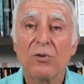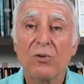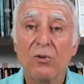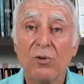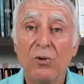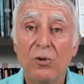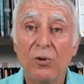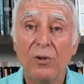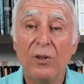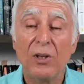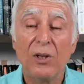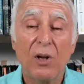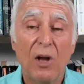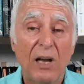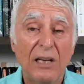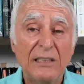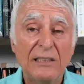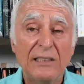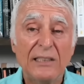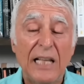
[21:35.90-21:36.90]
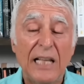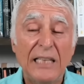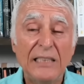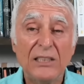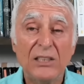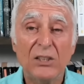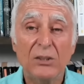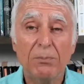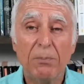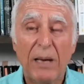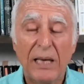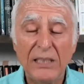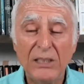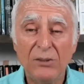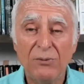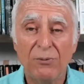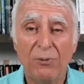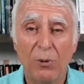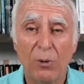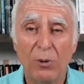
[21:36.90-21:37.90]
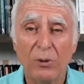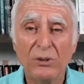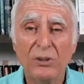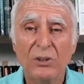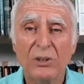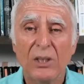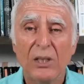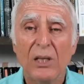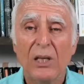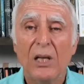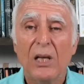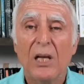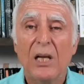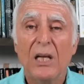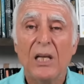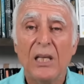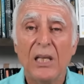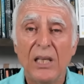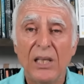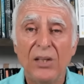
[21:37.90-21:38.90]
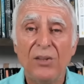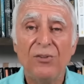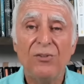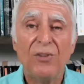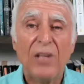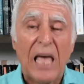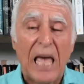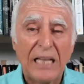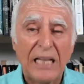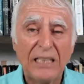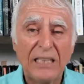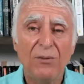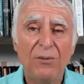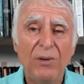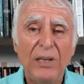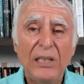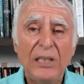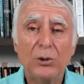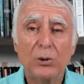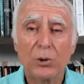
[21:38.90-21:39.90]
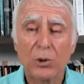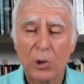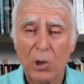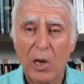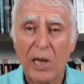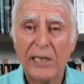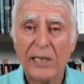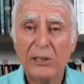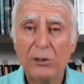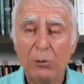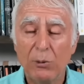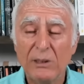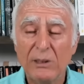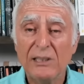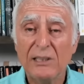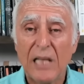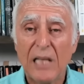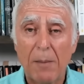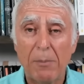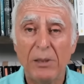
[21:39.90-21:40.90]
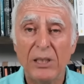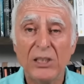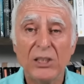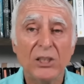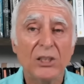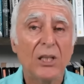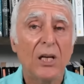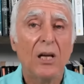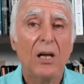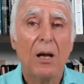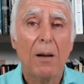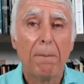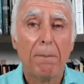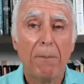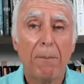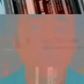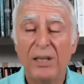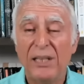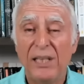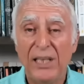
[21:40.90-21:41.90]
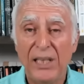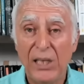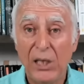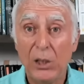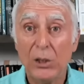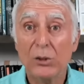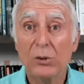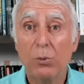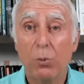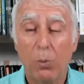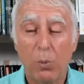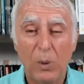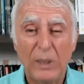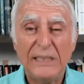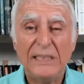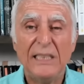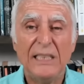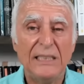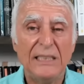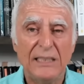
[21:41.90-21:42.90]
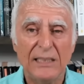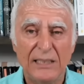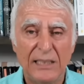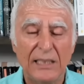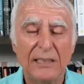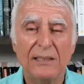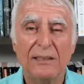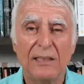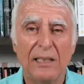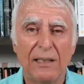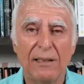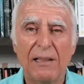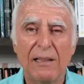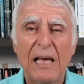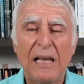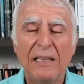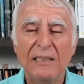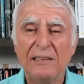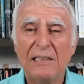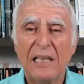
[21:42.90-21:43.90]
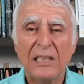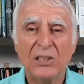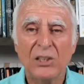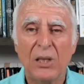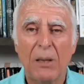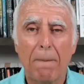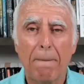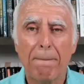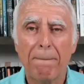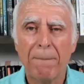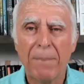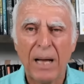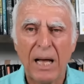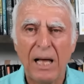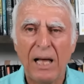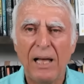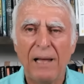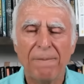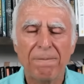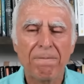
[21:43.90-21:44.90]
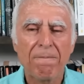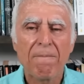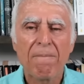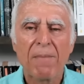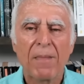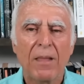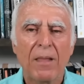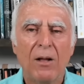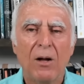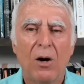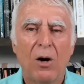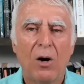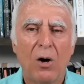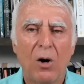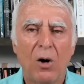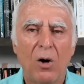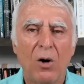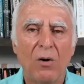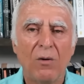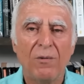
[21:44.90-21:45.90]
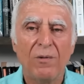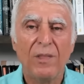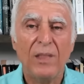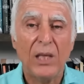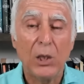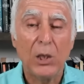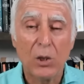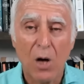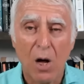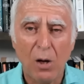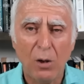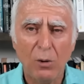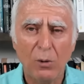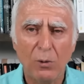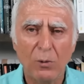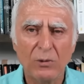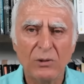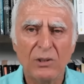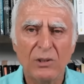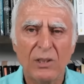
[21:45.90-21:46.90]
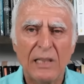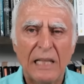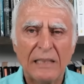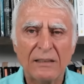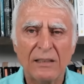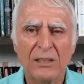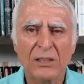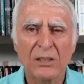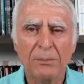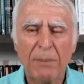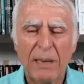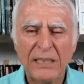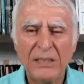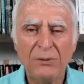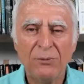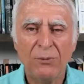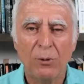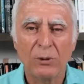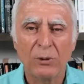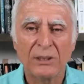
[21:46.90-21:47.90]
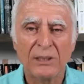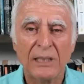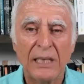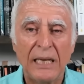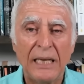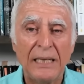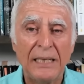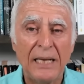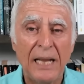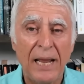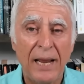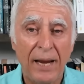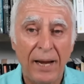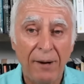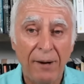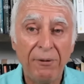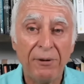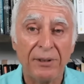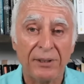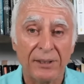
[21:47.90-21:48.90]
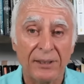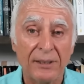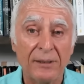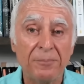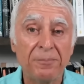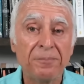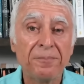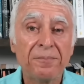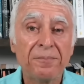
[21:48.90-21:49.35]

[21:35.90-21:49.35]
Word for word: you, the United States Space Force is actively trying to establish by the year 2060. That is actually part of the goals that the Space Force inherited